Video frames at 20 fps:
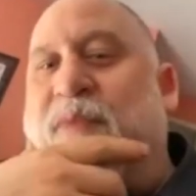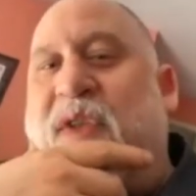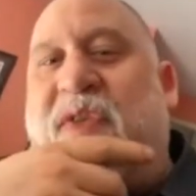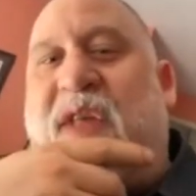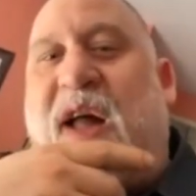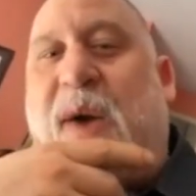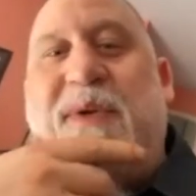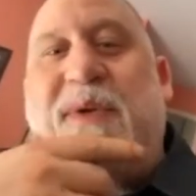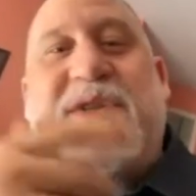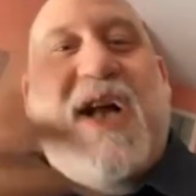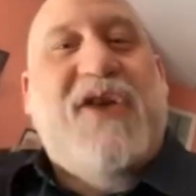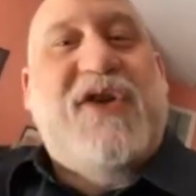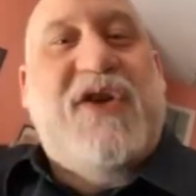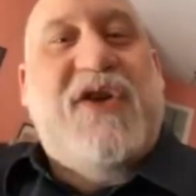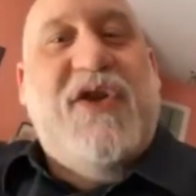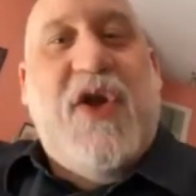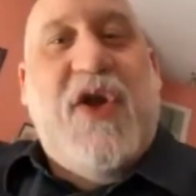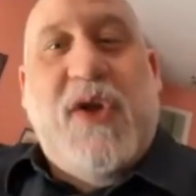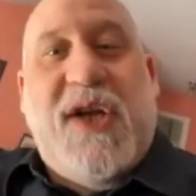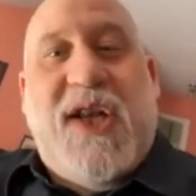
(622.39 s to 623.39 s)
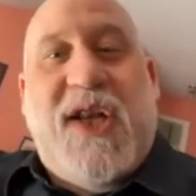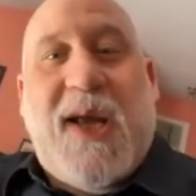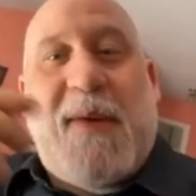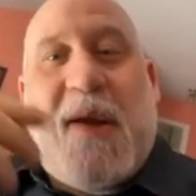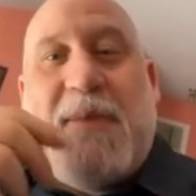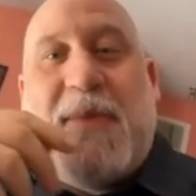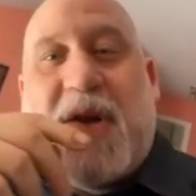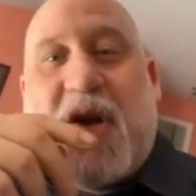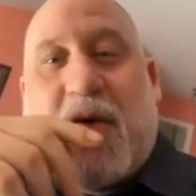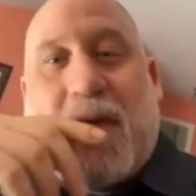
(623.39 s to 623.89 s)
That was actually the only time I've
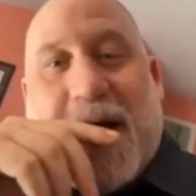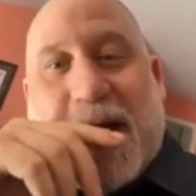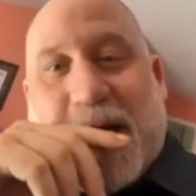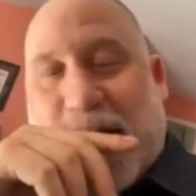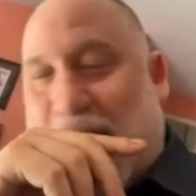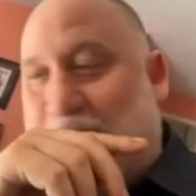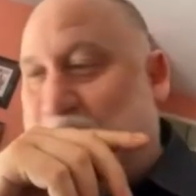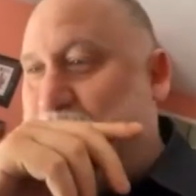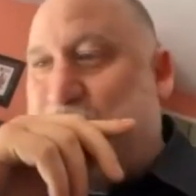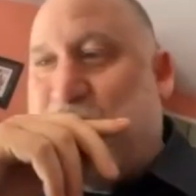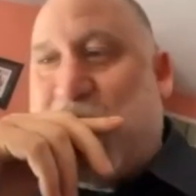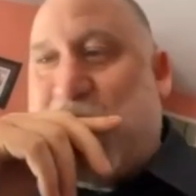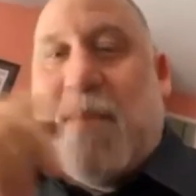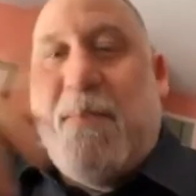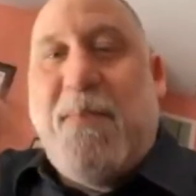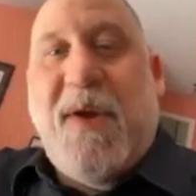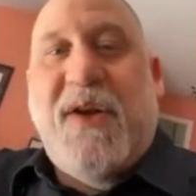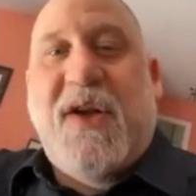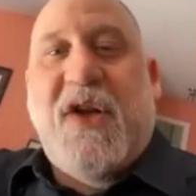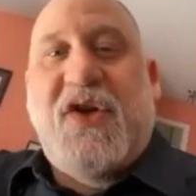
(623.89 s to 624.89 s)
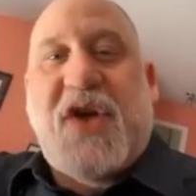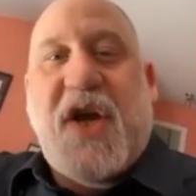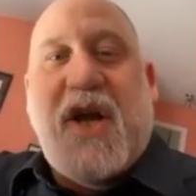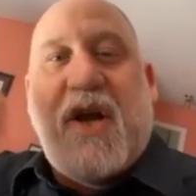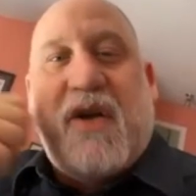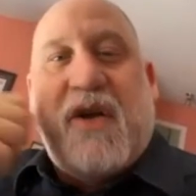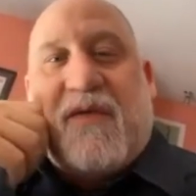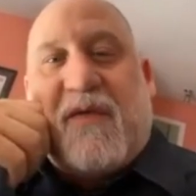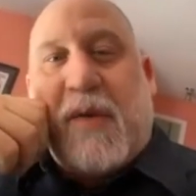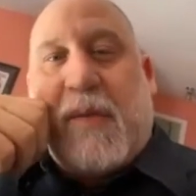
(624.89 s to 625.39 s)
been arrested and been to
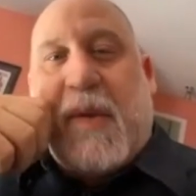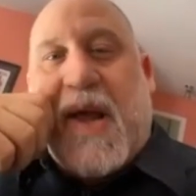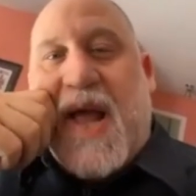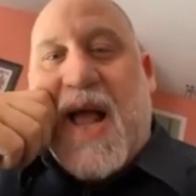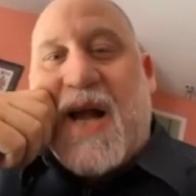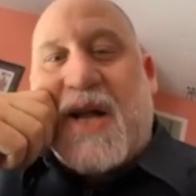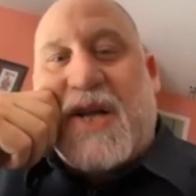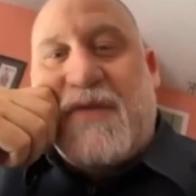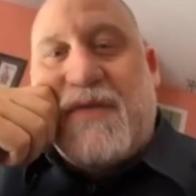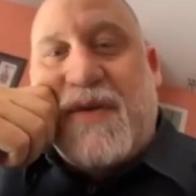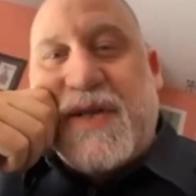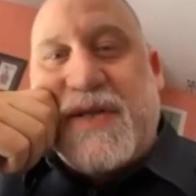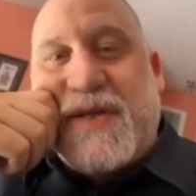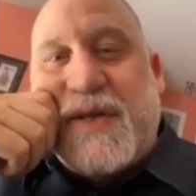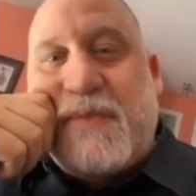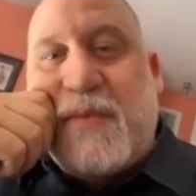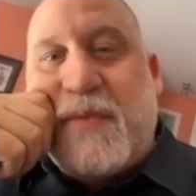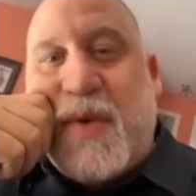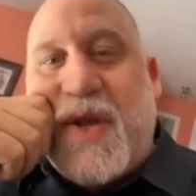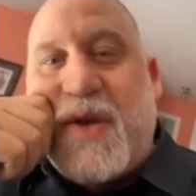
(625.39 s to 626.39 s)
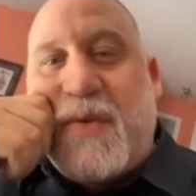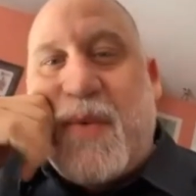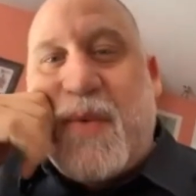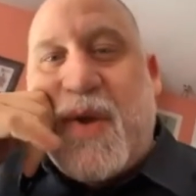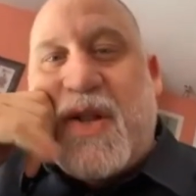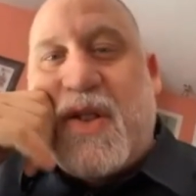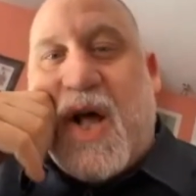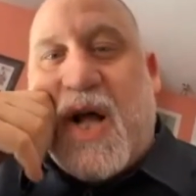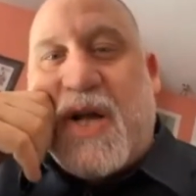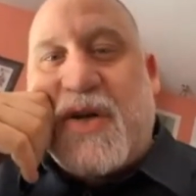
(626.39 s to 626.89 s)
jail for my activism. We
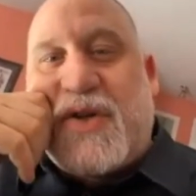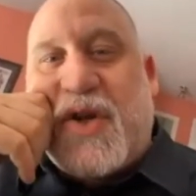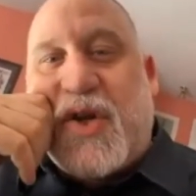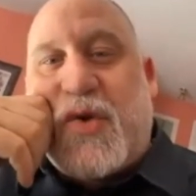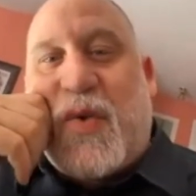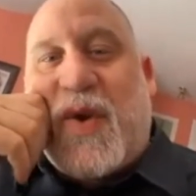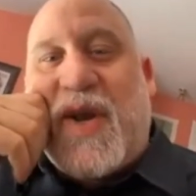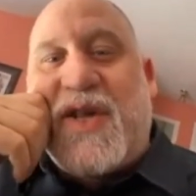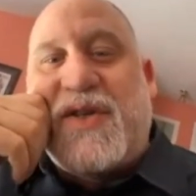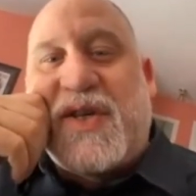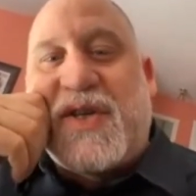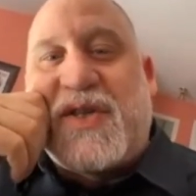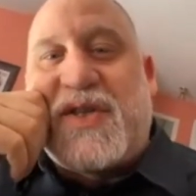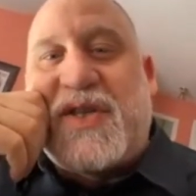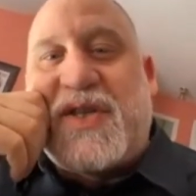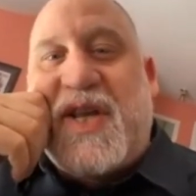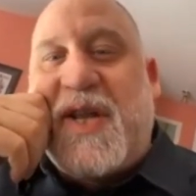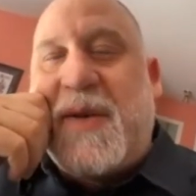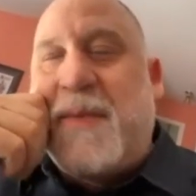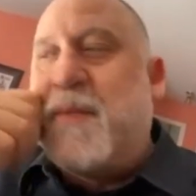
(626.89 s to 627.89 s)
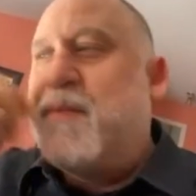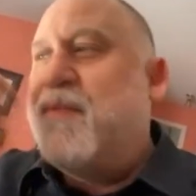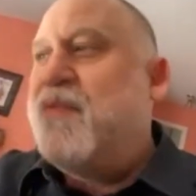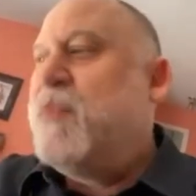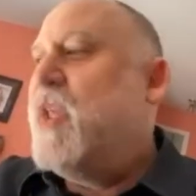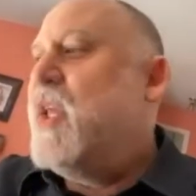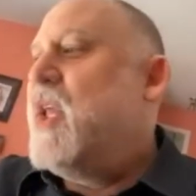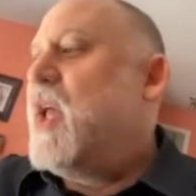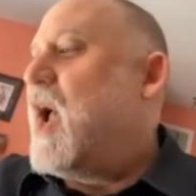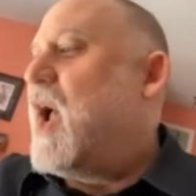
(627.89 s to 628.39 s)
launched in 2016.
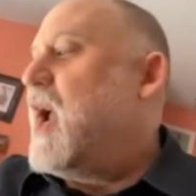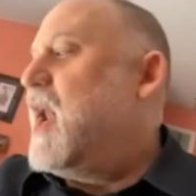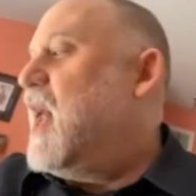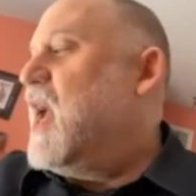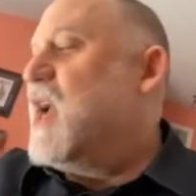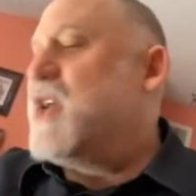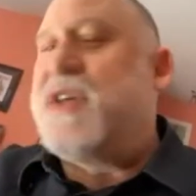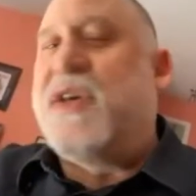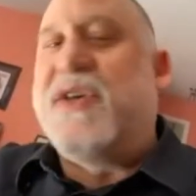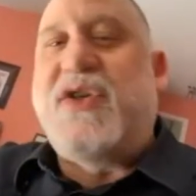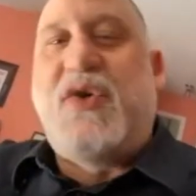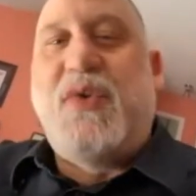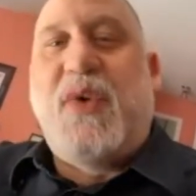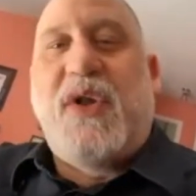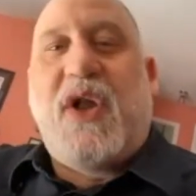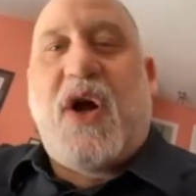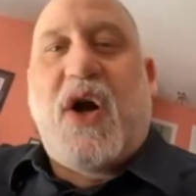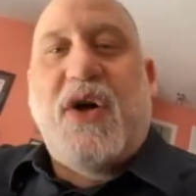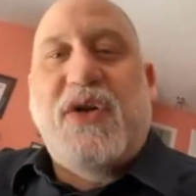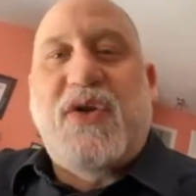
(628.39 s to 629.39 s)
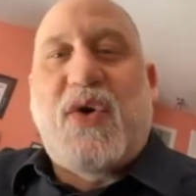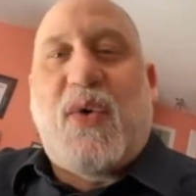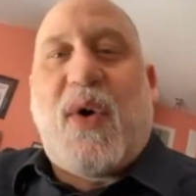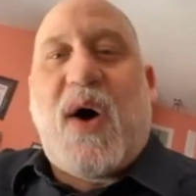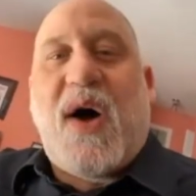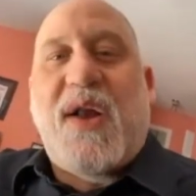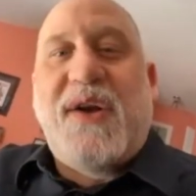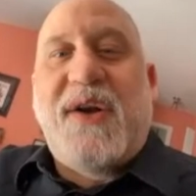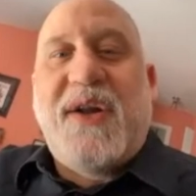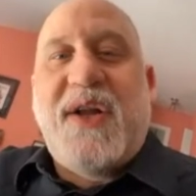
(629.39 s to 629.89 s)
I had access to a large
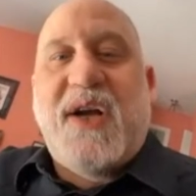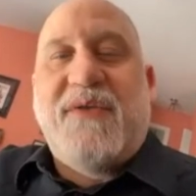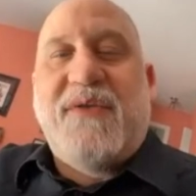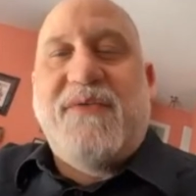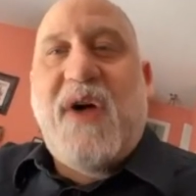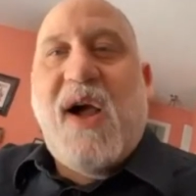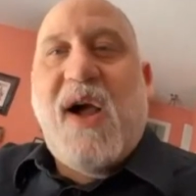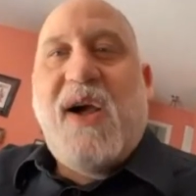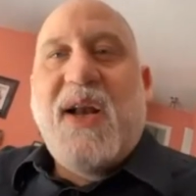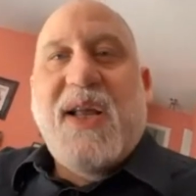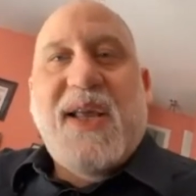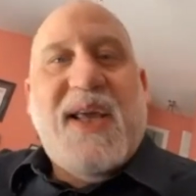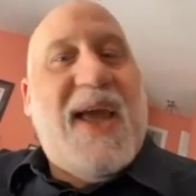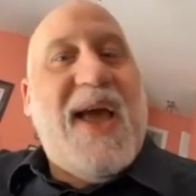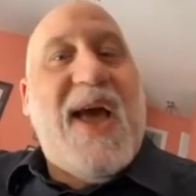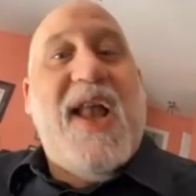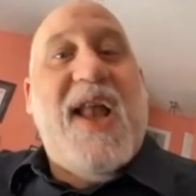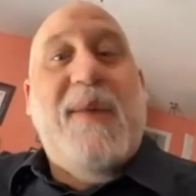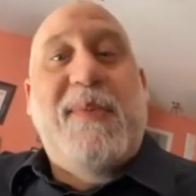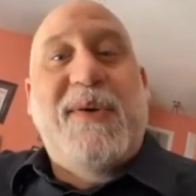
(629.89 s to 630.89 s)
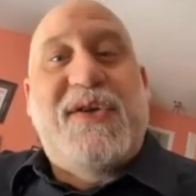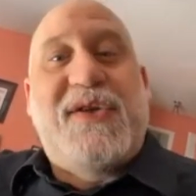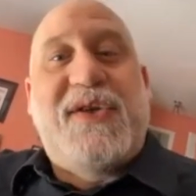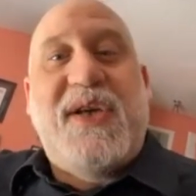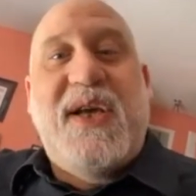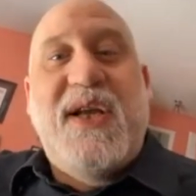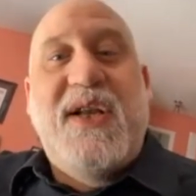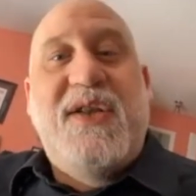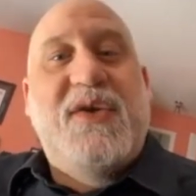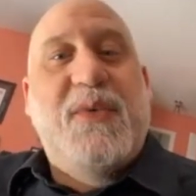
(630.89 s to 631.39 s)
quantity of cannabis
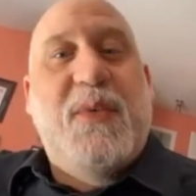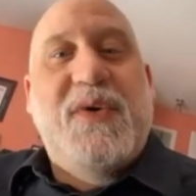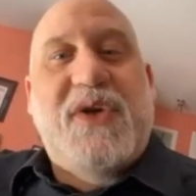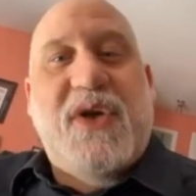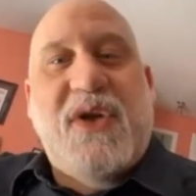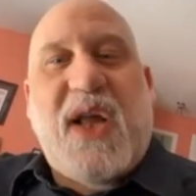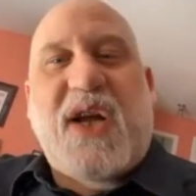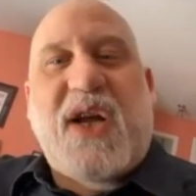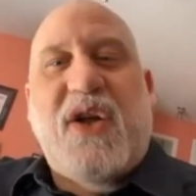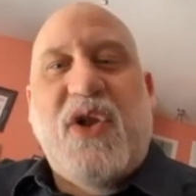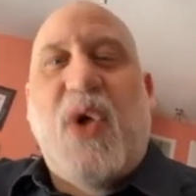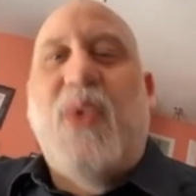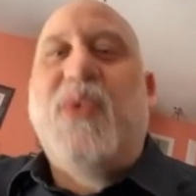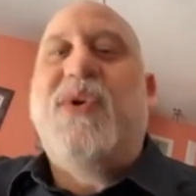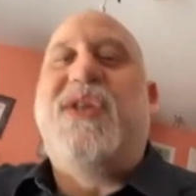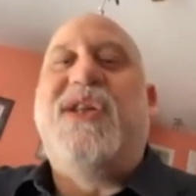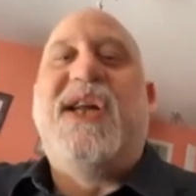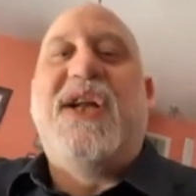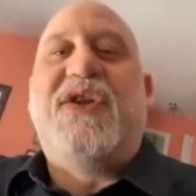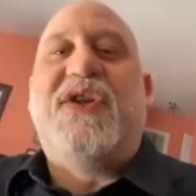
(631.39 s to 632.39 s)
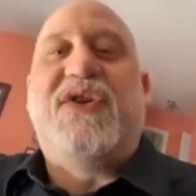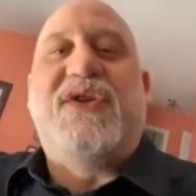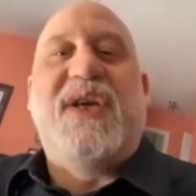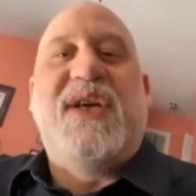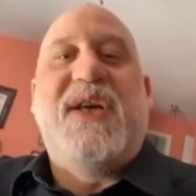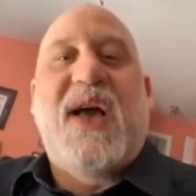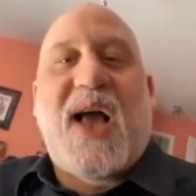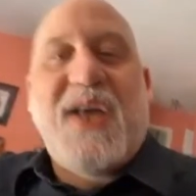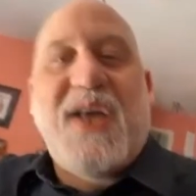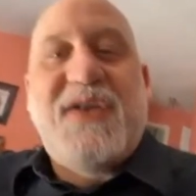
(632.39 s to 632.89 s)
seeds. It was like a low
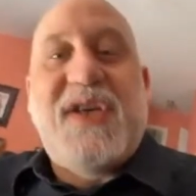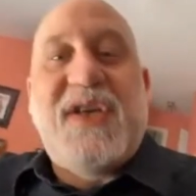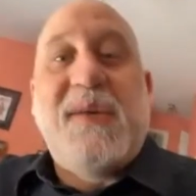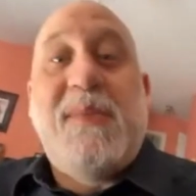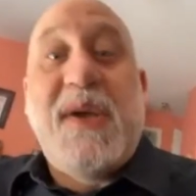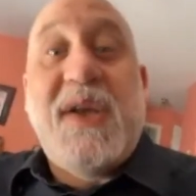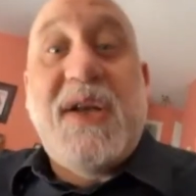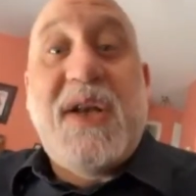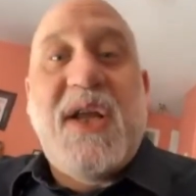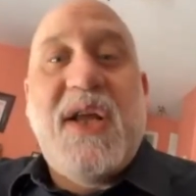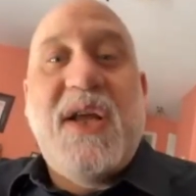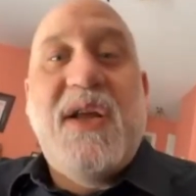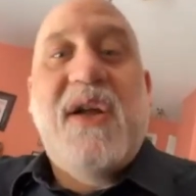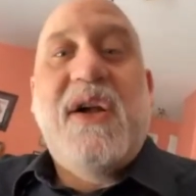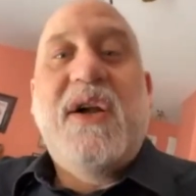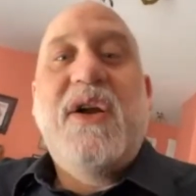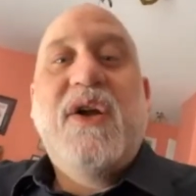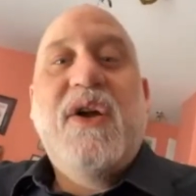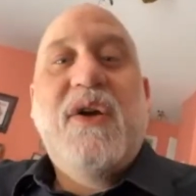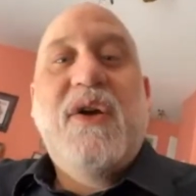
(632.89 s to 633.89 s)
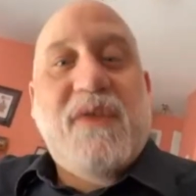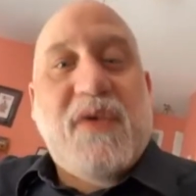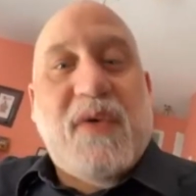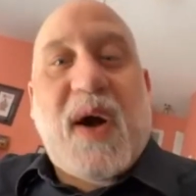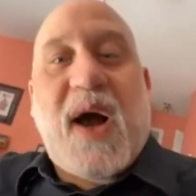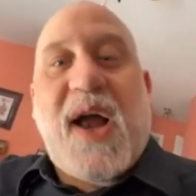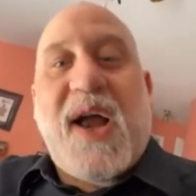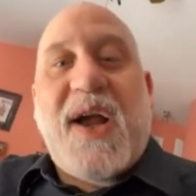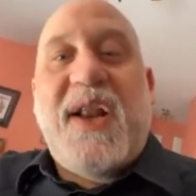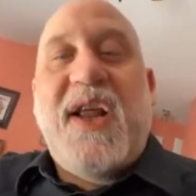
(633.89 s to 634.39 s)
THC, high CBD
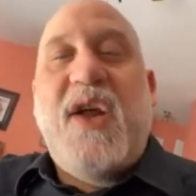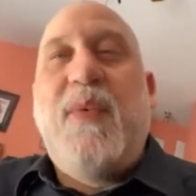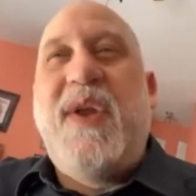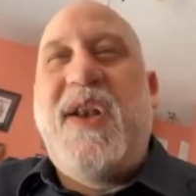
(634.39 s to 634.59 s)
variety.